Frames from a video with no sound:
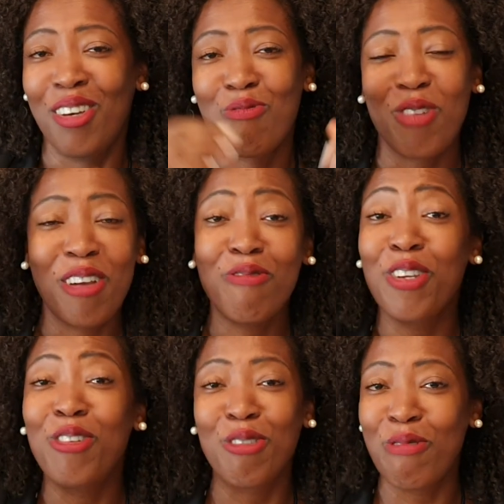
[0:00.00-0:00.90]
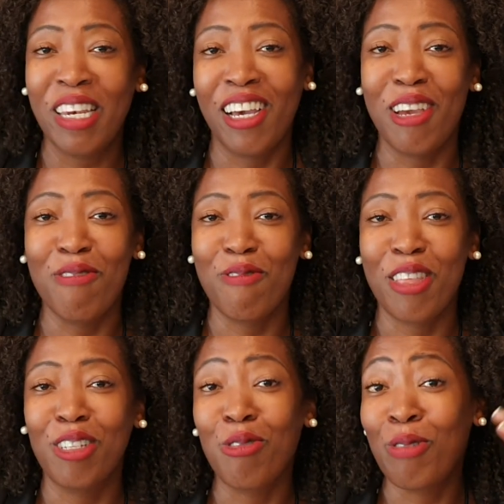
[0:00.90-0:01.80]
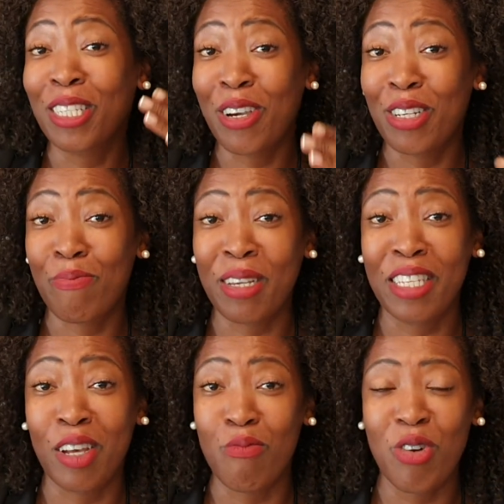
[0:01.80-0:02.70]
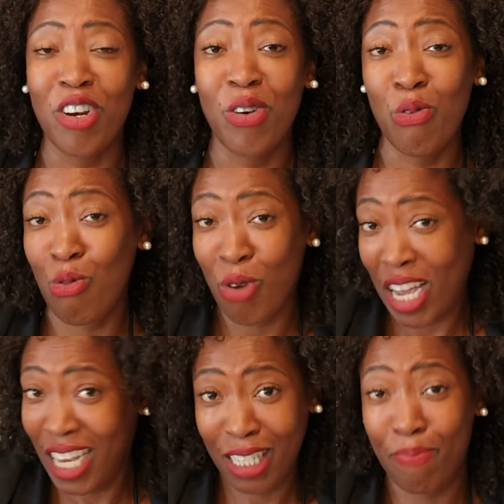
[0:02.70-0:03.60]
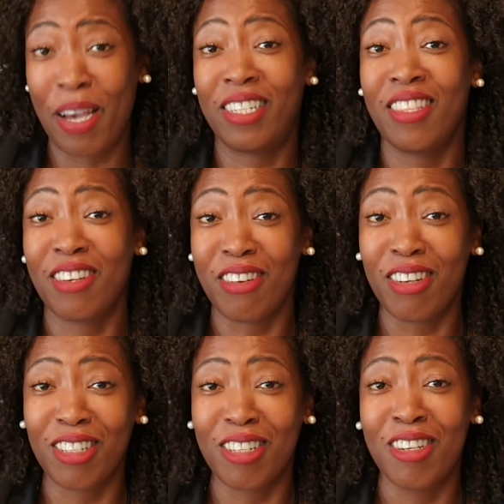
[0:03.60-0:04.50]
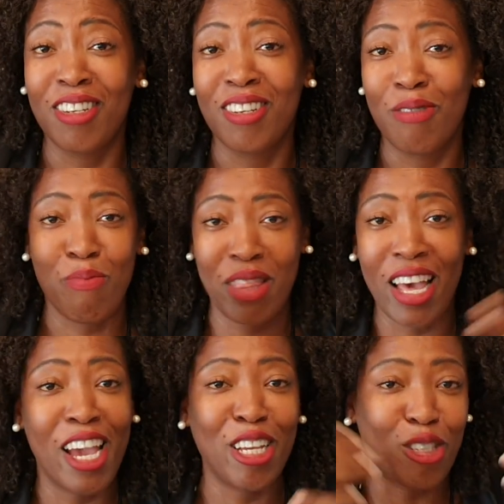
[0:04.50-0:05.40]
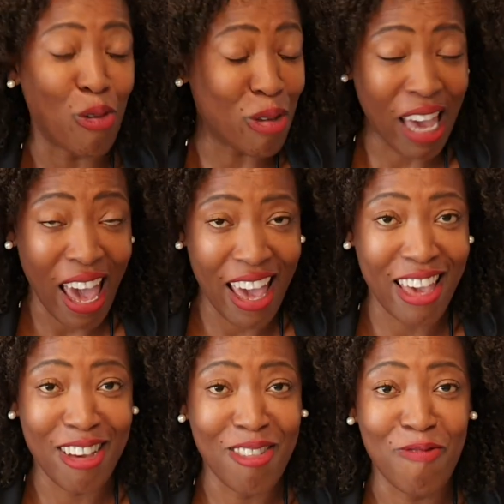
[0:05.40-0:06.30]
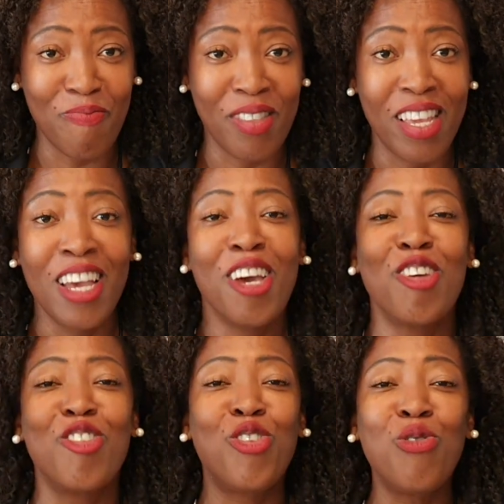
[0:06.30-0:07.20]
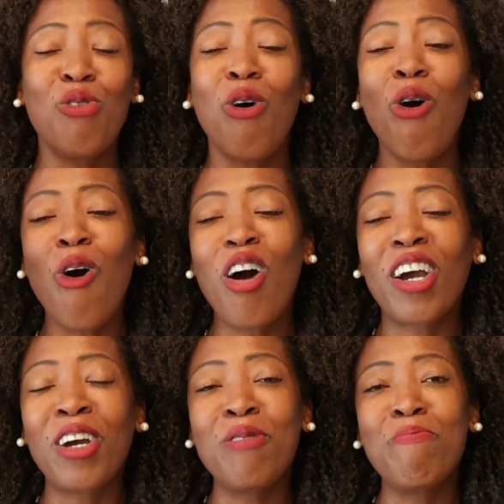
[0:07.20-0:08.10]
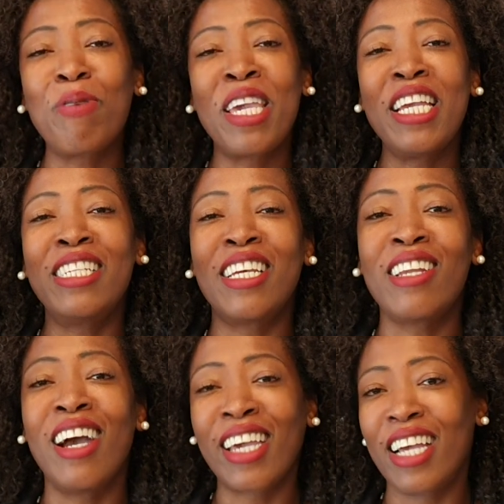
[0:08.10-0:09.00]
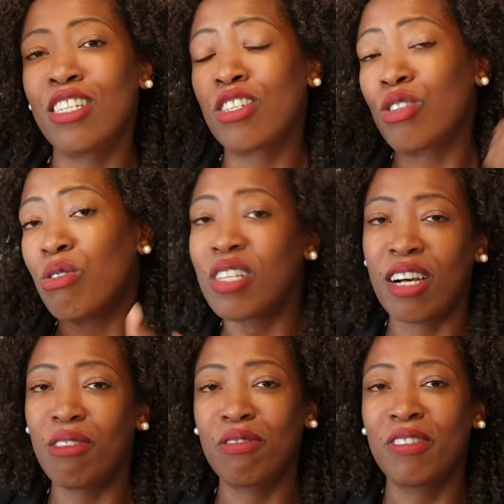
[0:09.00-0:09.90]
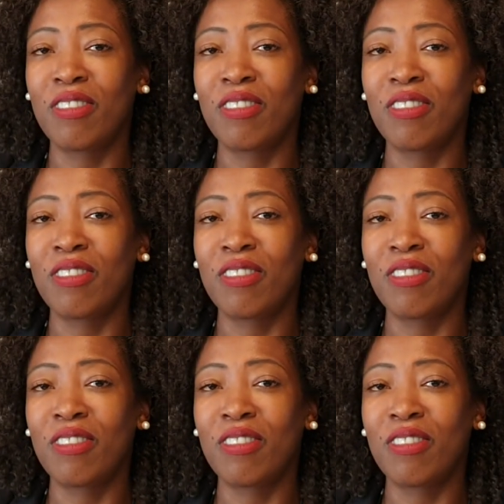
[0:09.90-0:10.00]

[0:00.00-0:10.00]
Whatever you do in life, there's always going to be someone who is better than us, but that is okay. You're competing against yourself.